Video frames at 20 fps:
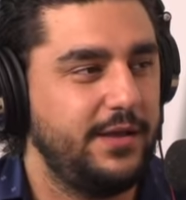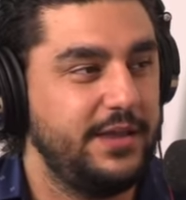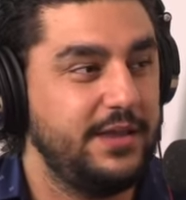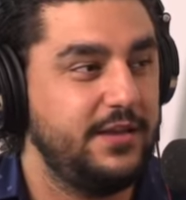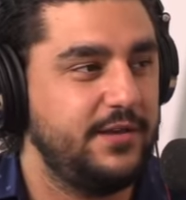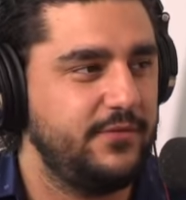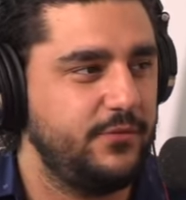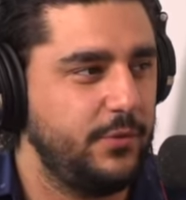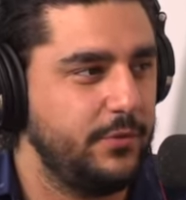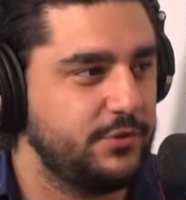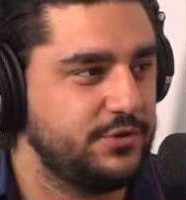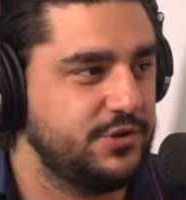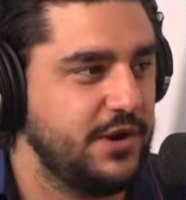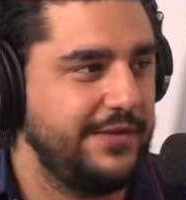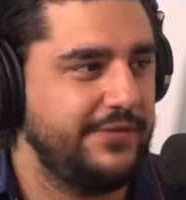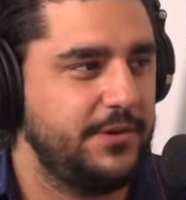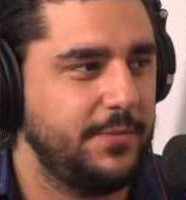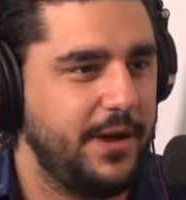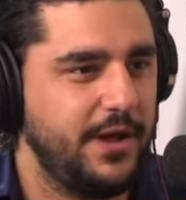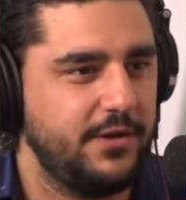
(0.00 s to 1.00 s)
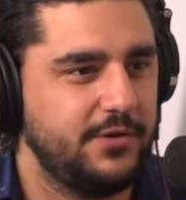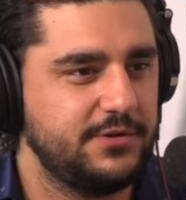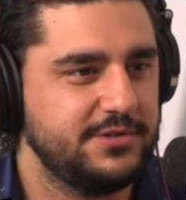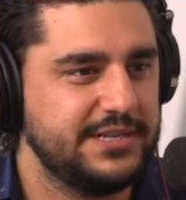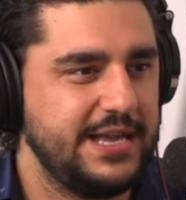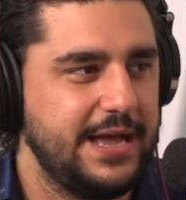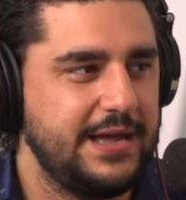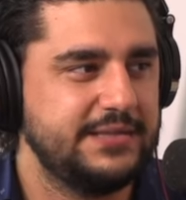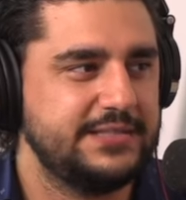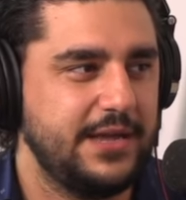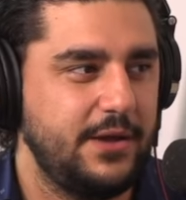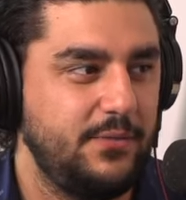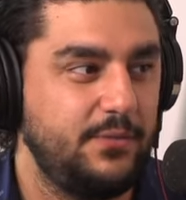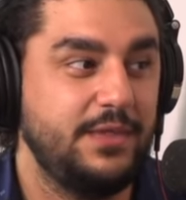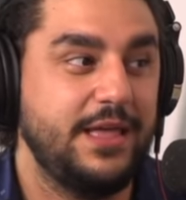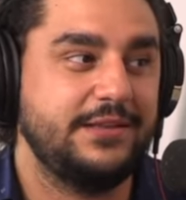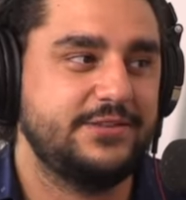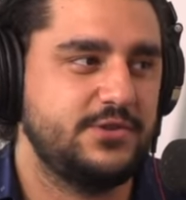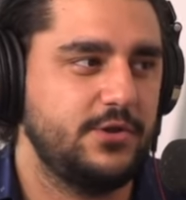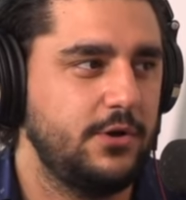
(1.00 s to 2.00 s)
Eve, we were driving to my uncle's house, and
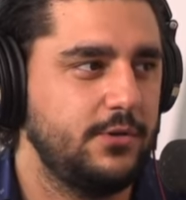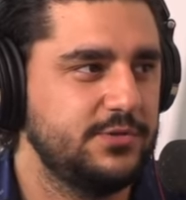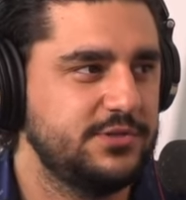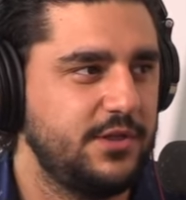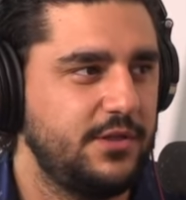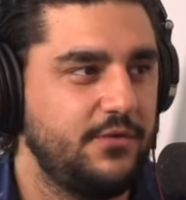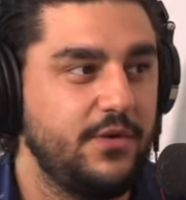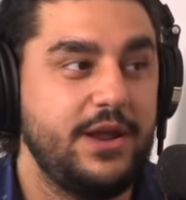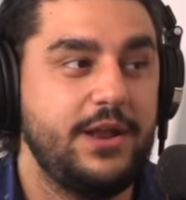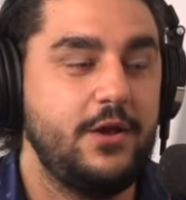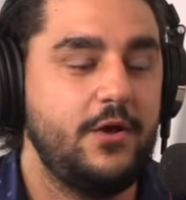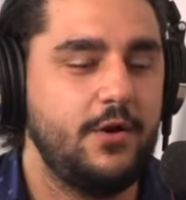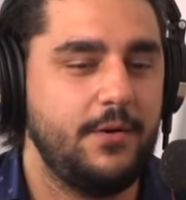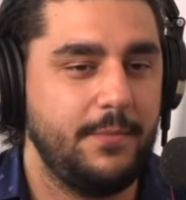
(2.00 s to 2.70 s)
that song was on the radio.